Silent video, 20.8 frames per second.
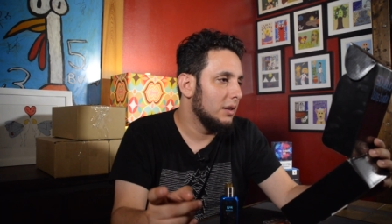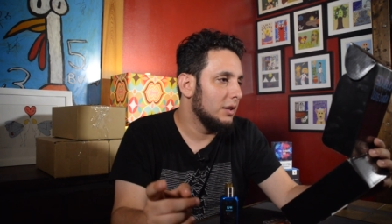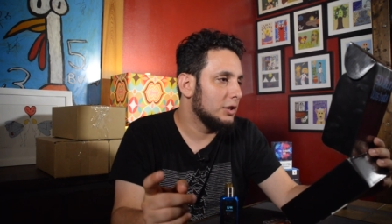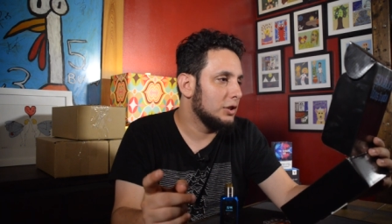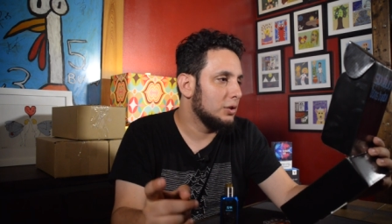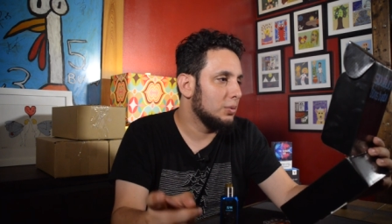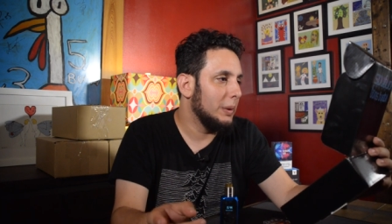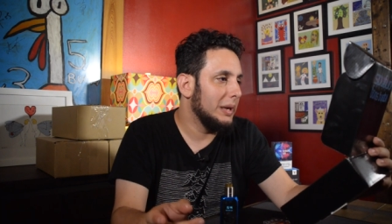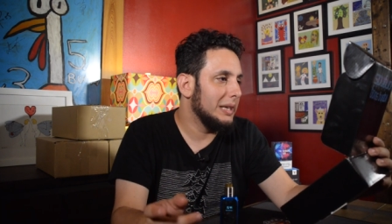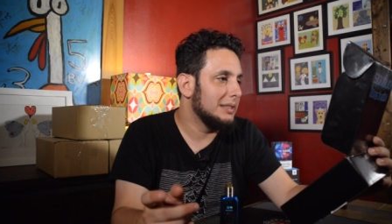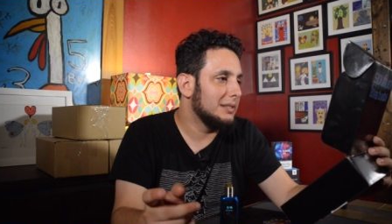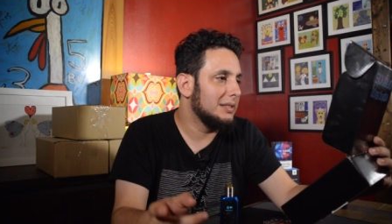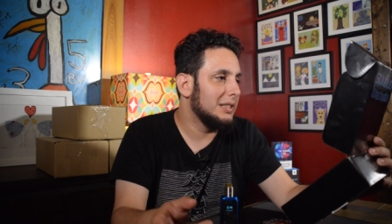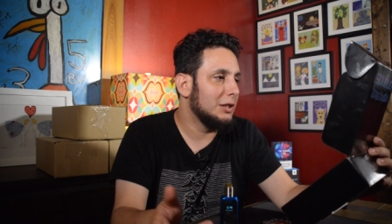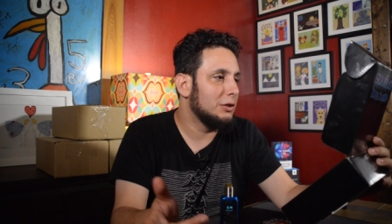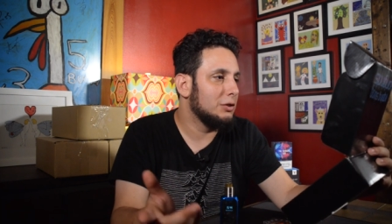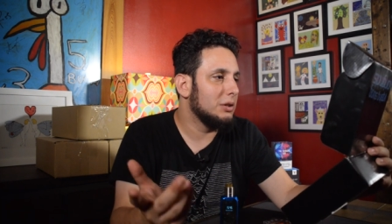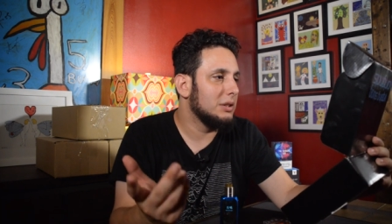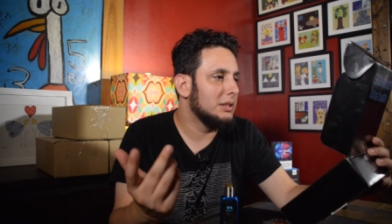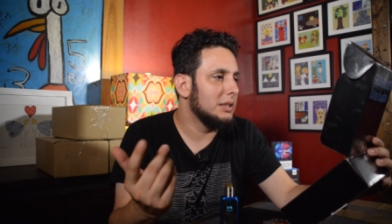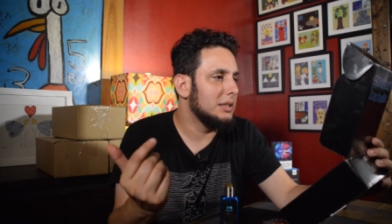The sweet
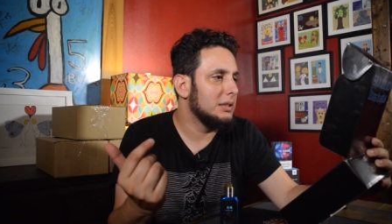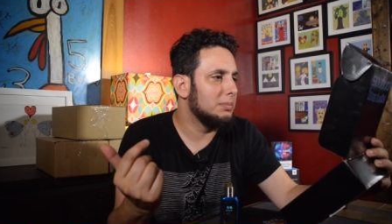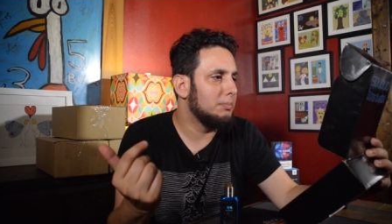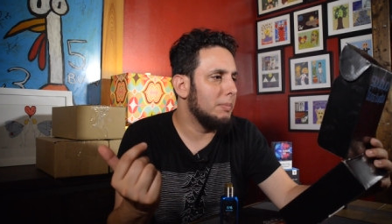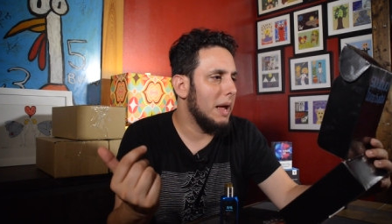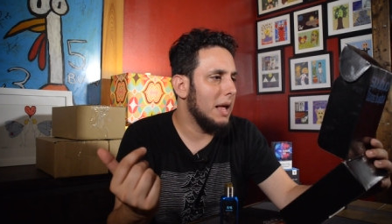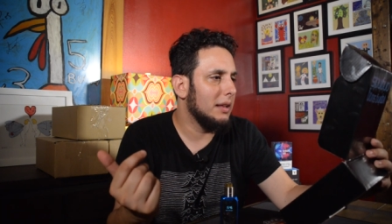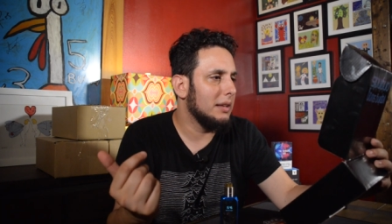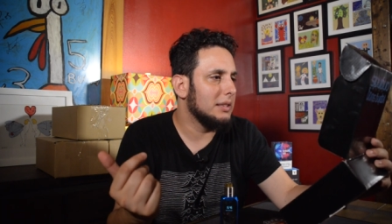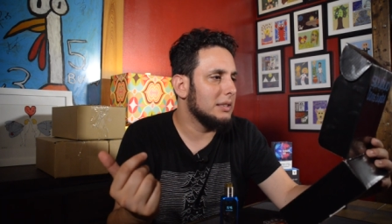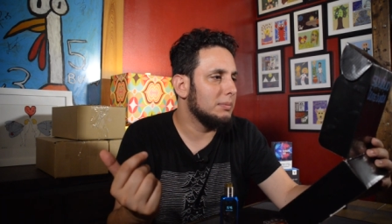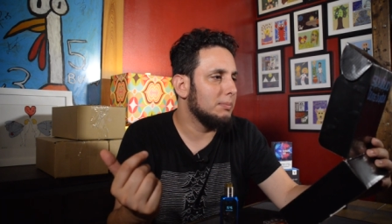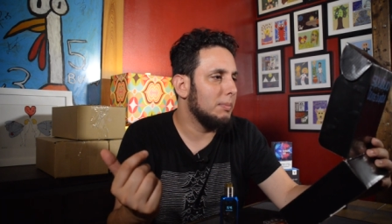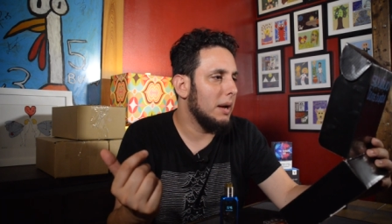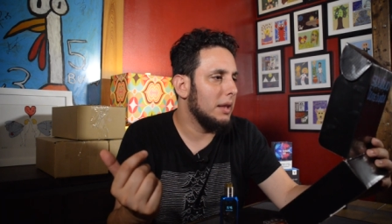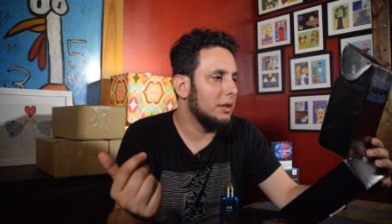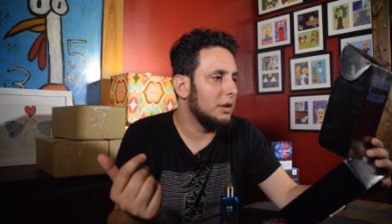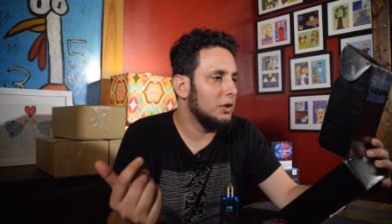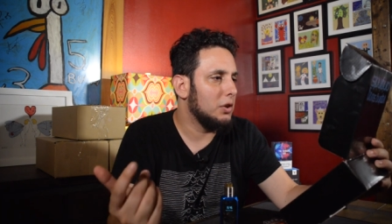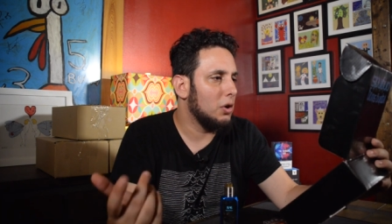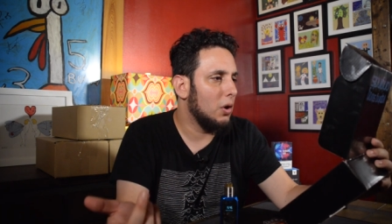citrus is balanced
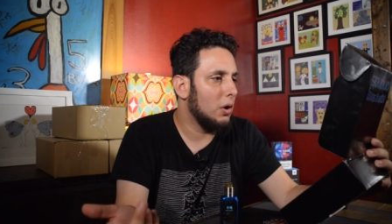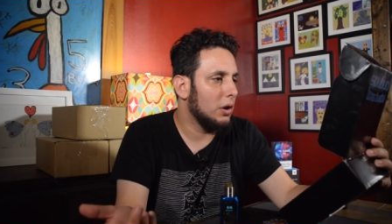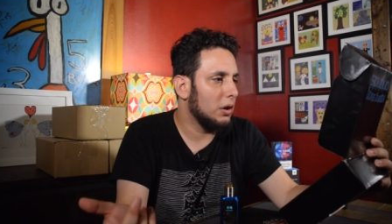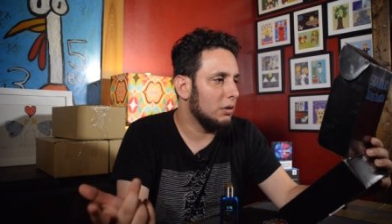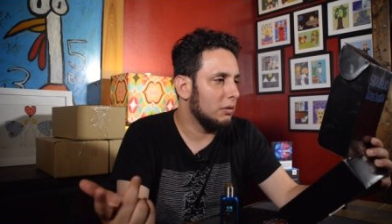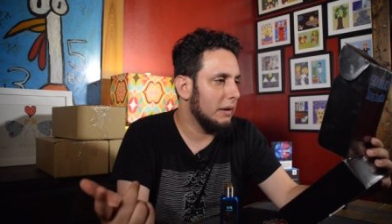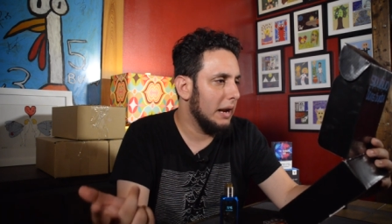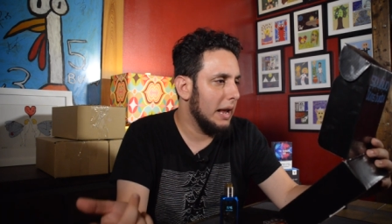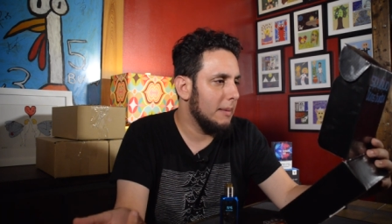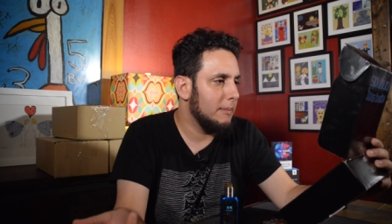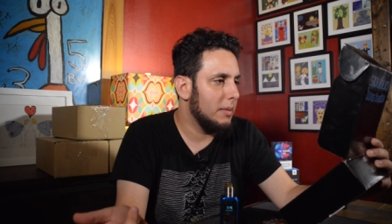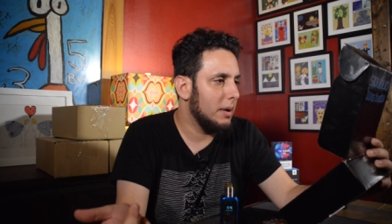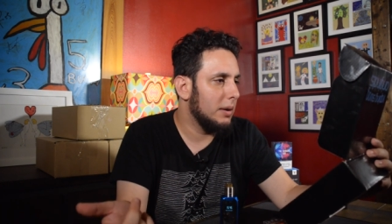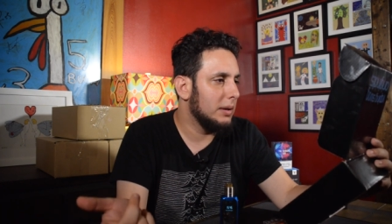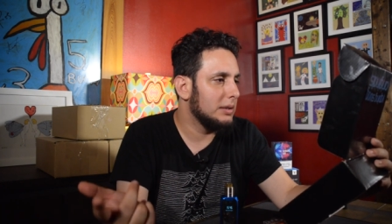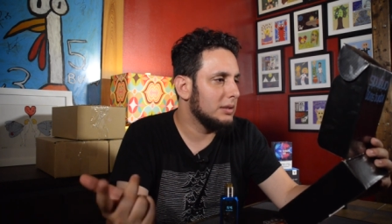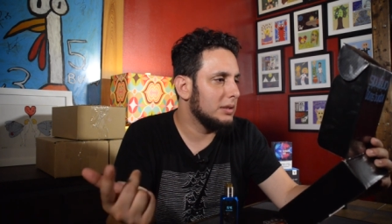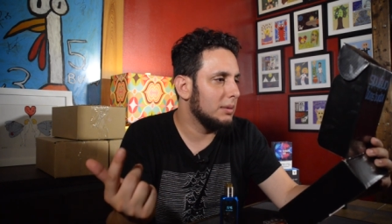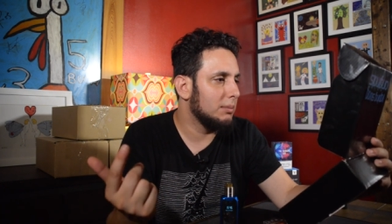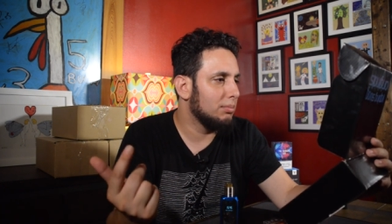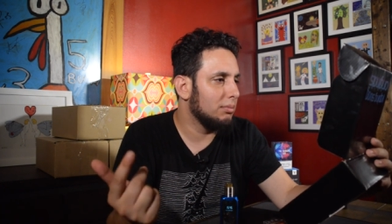by the tart
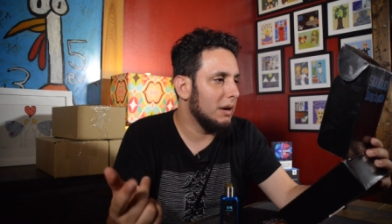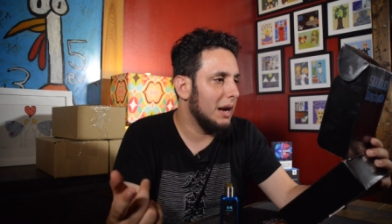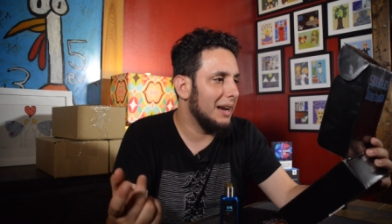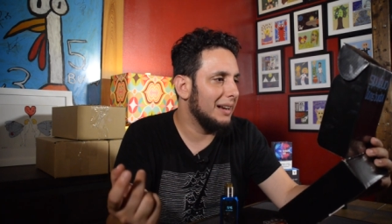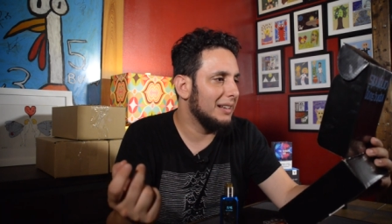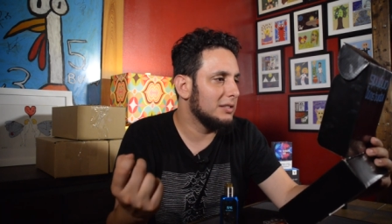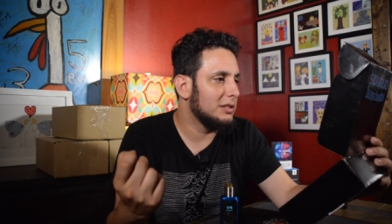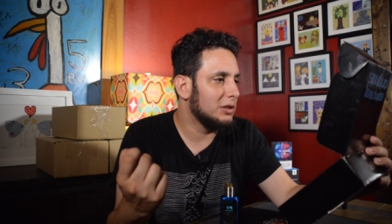cranberries. The bread